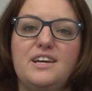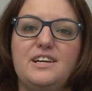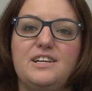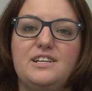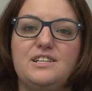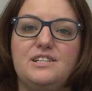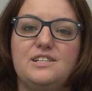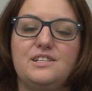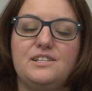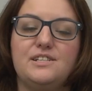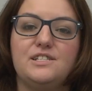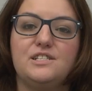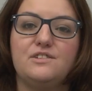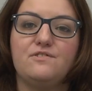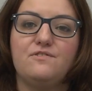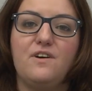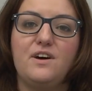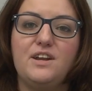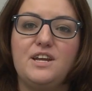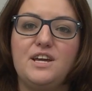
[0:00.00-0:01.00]
is
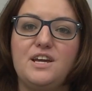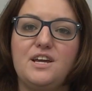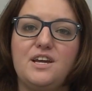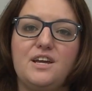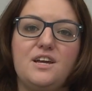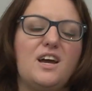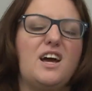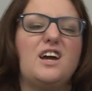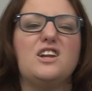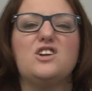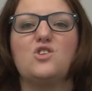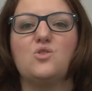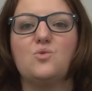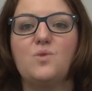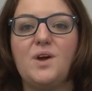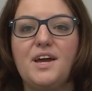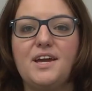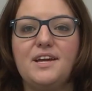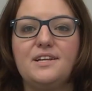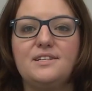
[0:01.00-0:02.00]
funny and
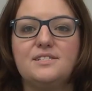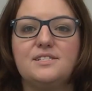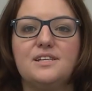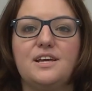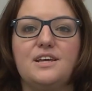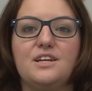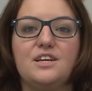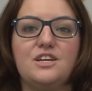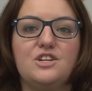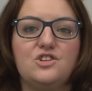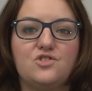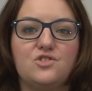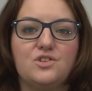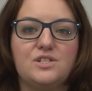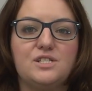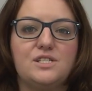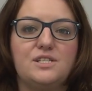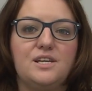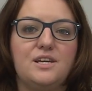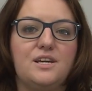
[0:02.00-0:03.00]
great and
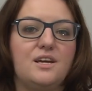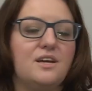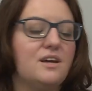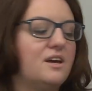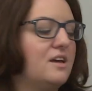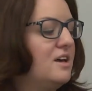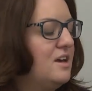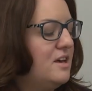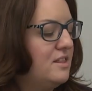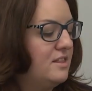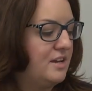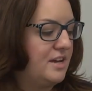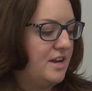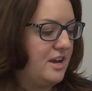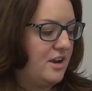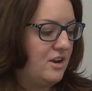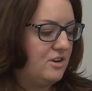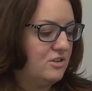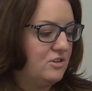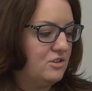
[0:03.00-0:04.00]
interesting. The
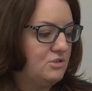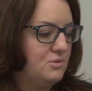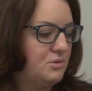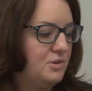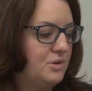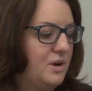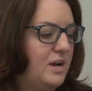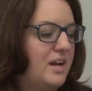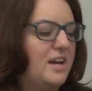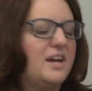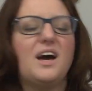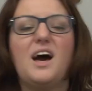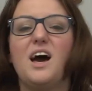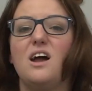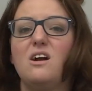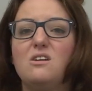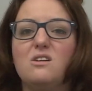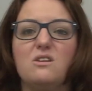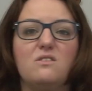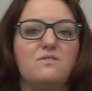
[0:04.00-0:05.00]
characters were great.
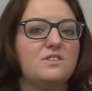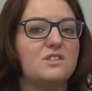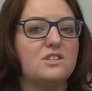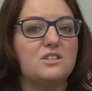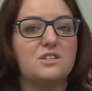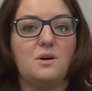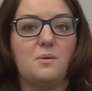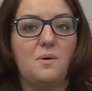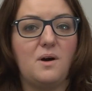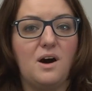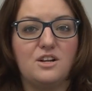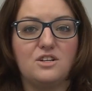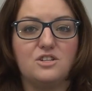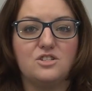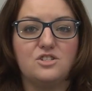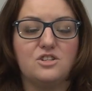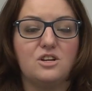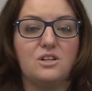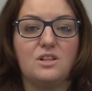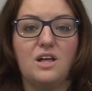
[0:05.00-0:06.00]
I don't know if it's because I
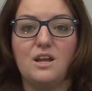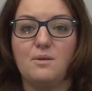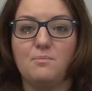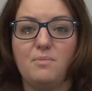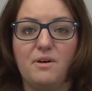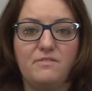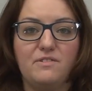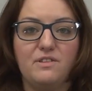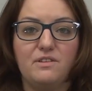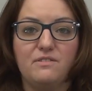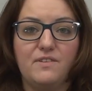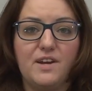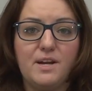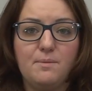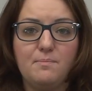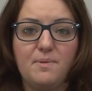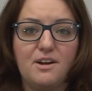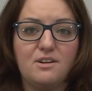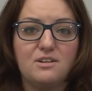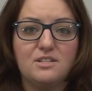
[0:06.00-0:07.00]
watched a lot of Buffy the
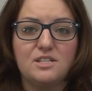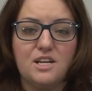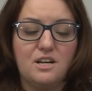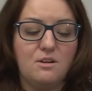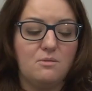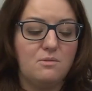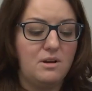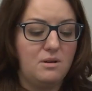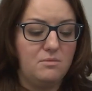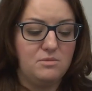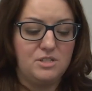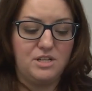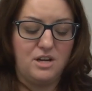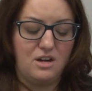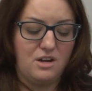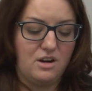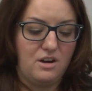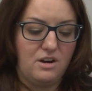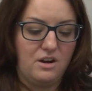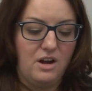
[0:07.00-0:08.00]
Vampire Slayer when I was
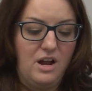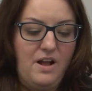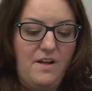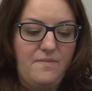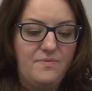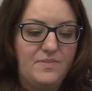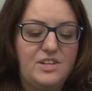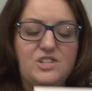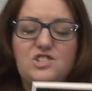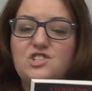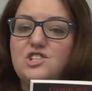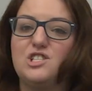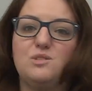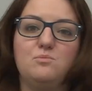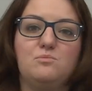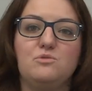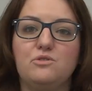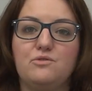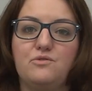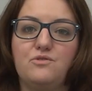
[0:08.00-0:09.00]
younger. This
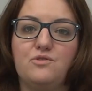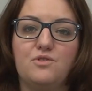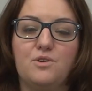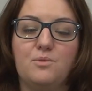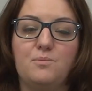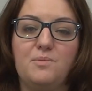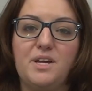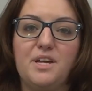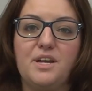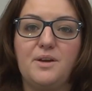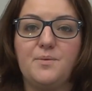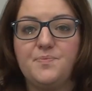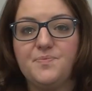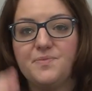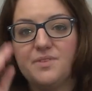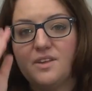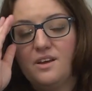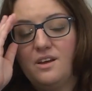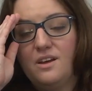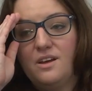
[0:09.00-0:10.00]
just moved for me.
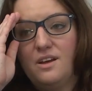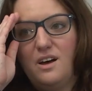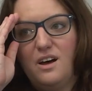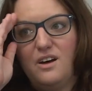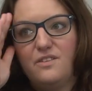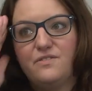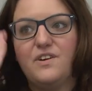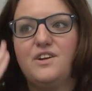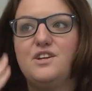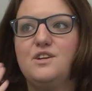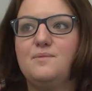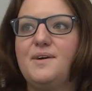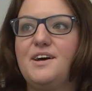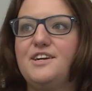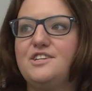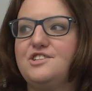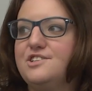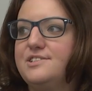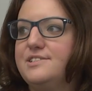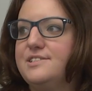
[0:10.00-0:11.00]
A friend of
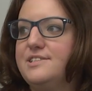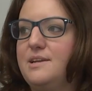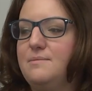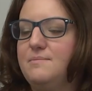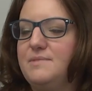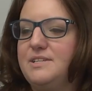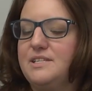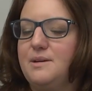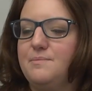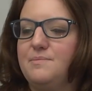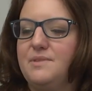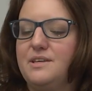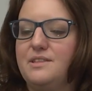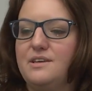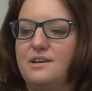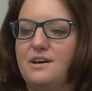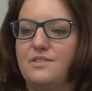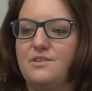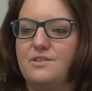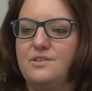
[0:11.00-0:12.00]
mine just sent me something
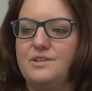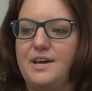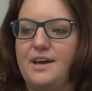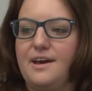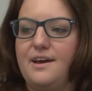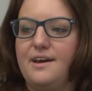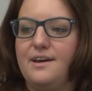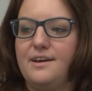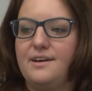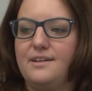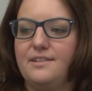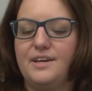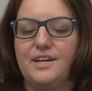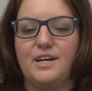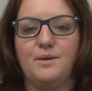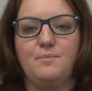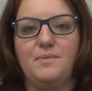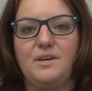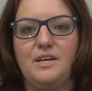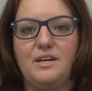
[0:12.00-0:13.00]
the other day, like
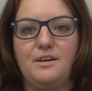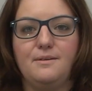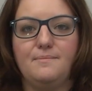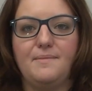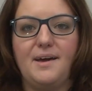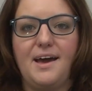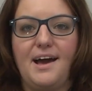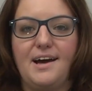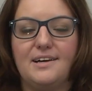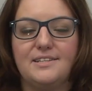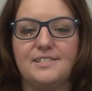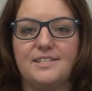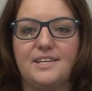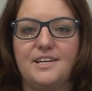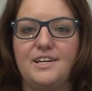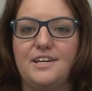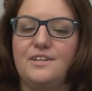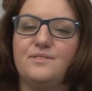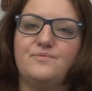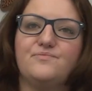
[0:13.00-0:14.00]
a meme
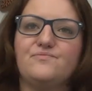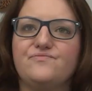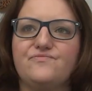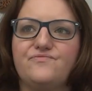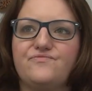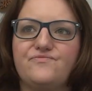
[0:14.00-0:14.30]
asking